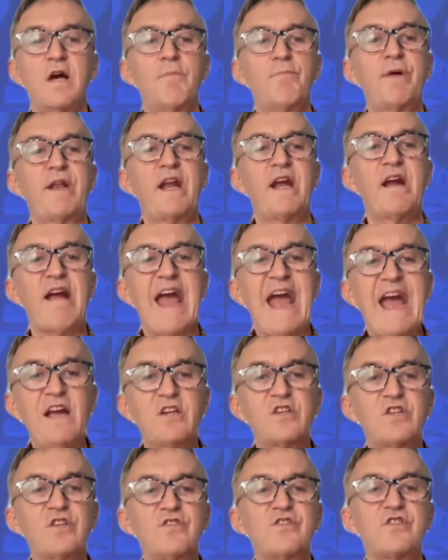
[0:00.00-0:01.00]
but our
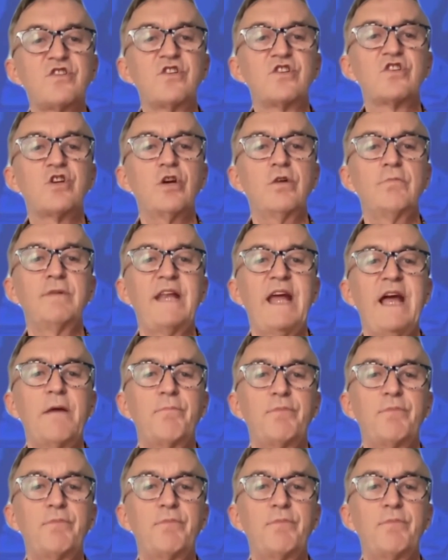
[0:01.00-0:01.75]
actions determine how